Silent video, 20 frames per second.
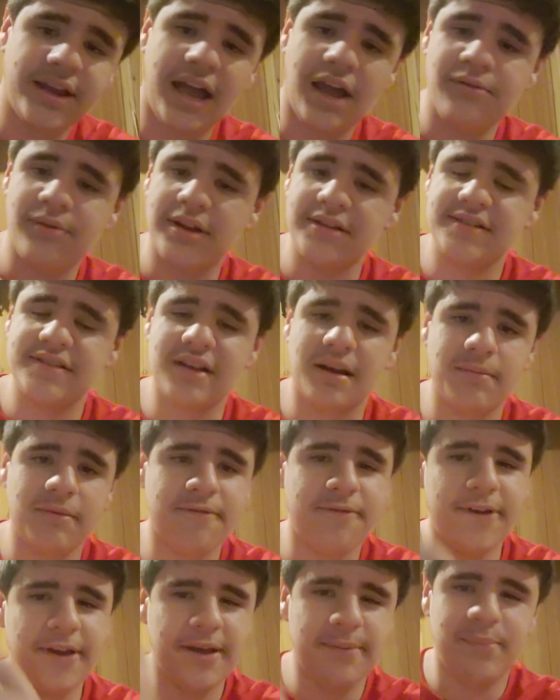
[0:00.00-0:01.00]
I read some
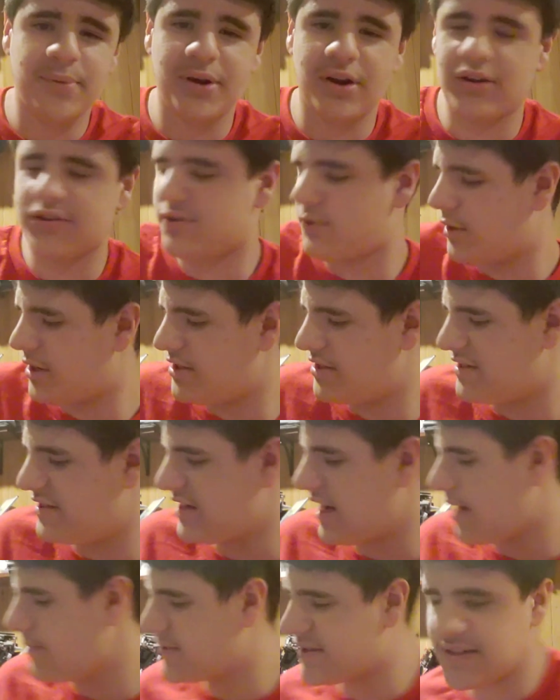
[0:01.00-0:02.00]
of it, but also I just
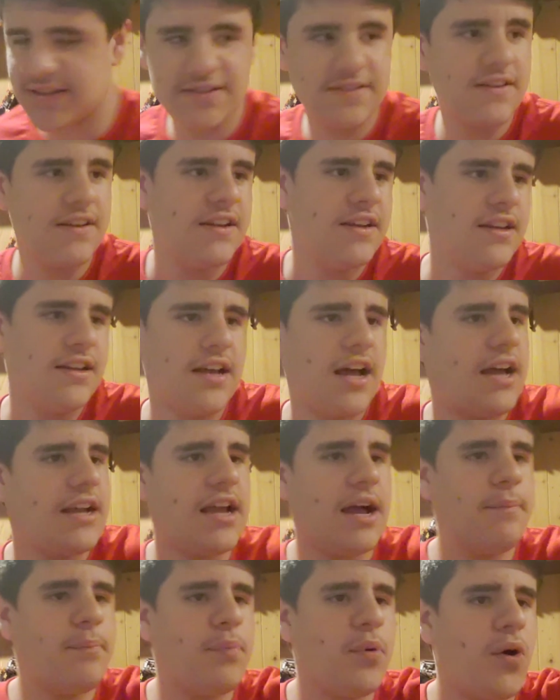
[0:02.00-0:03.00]
stopped because I
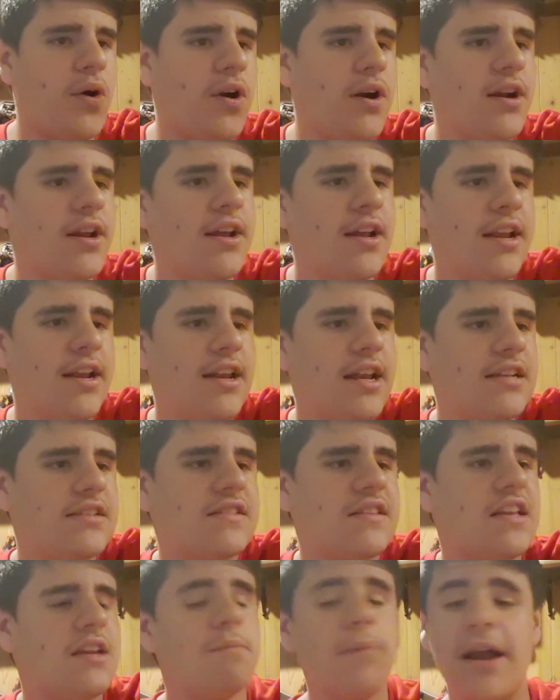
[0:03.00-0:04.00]
got bored. Next
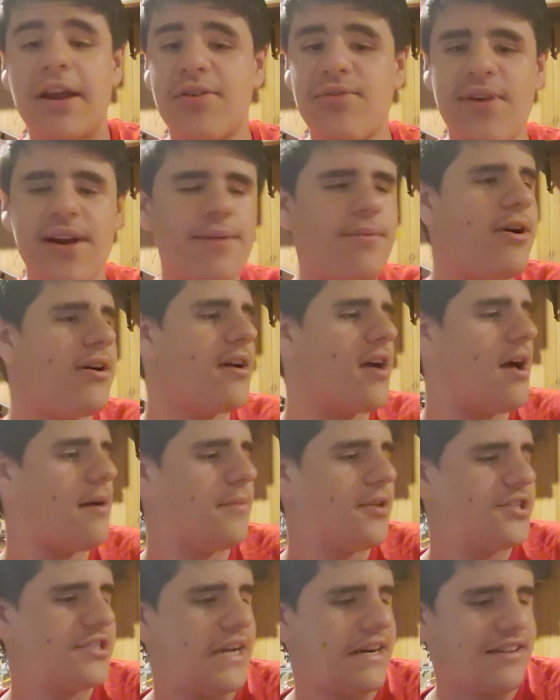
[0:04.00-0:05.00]
thing, my grandma got
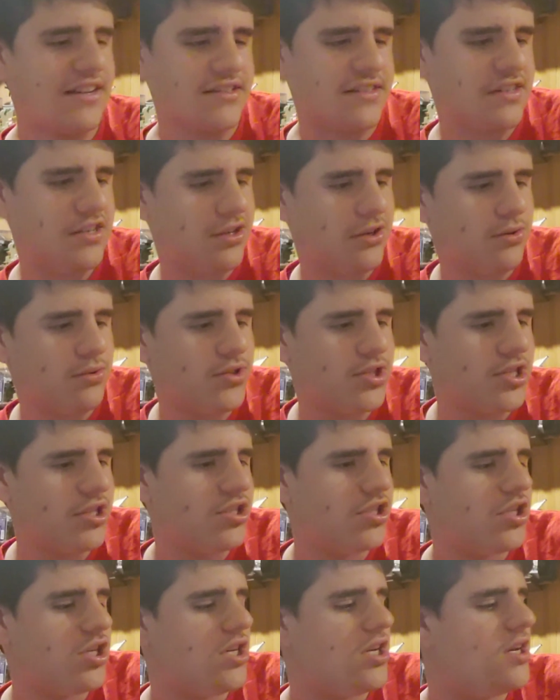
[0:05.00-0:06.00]
me. Shout out to you,
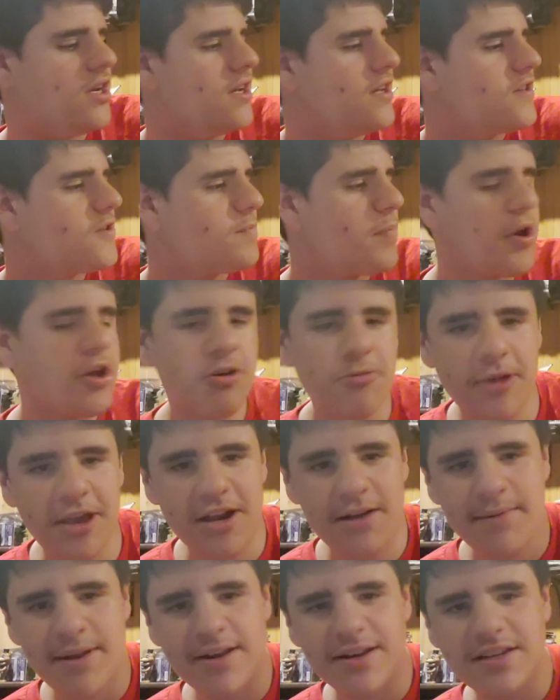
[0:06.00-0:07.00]
Gigi.
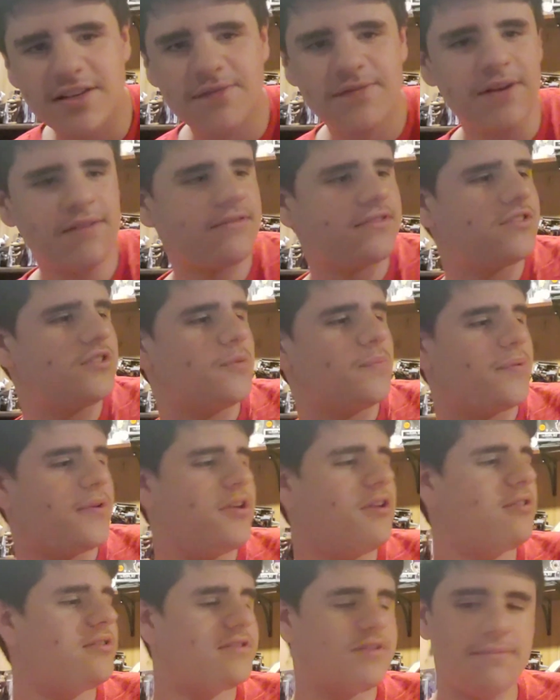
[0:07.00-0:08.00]
Spider-Man, America's Favorite
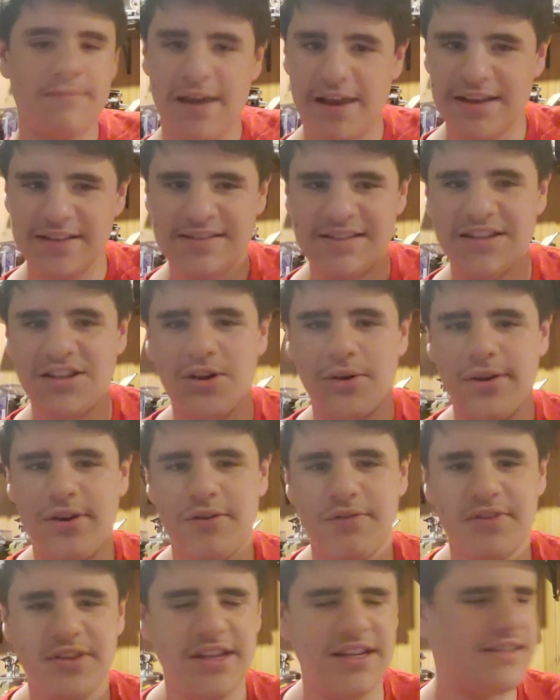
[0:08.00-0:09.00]
Superhero. It's a magazine going
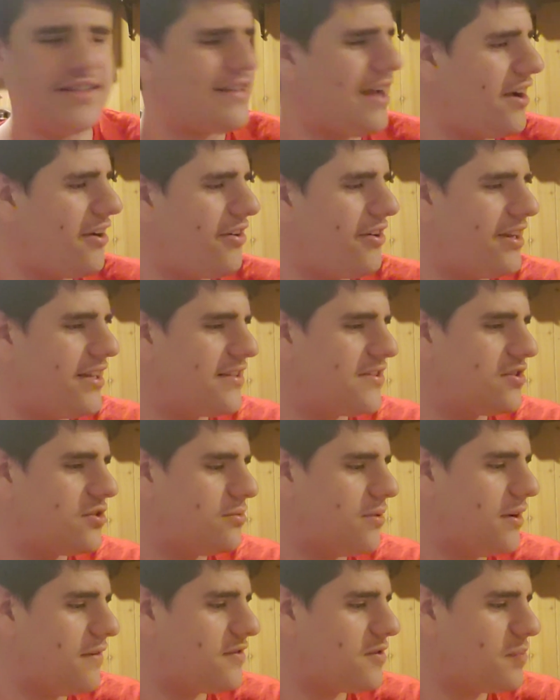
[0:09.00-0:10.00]
over the entire
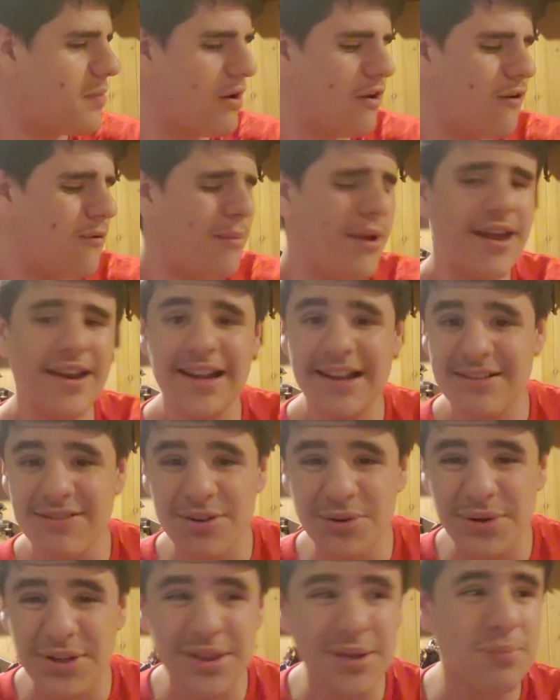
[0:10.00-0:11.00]
history of Spider-Man,
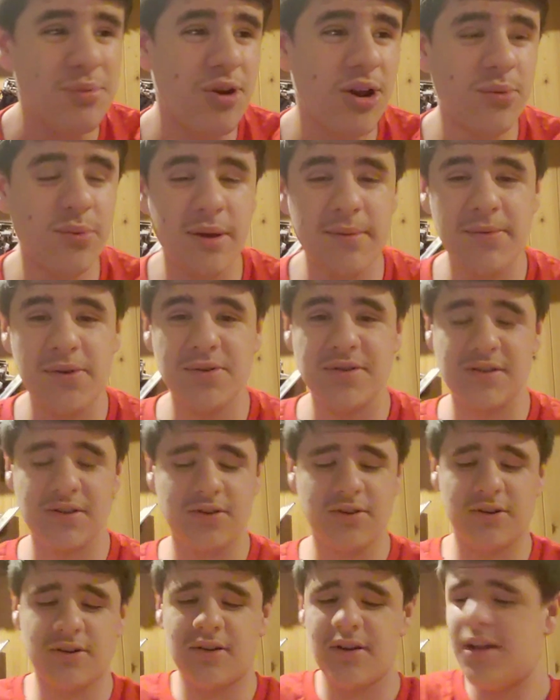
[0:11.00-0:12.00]
including the Broadway
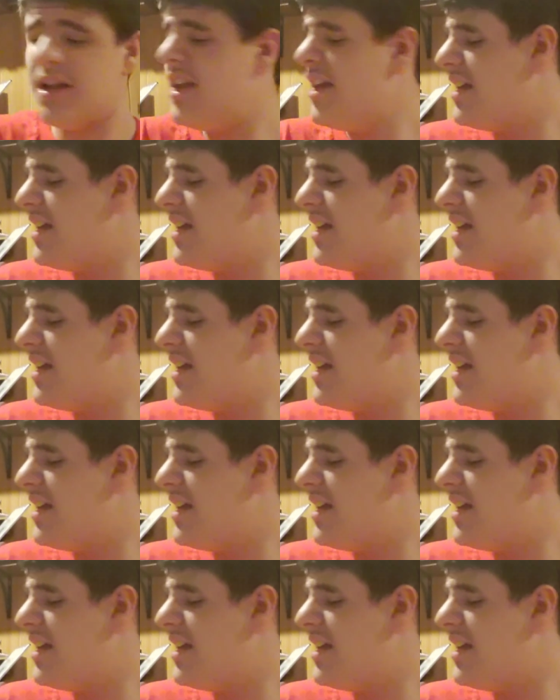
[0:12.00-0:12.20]
musical.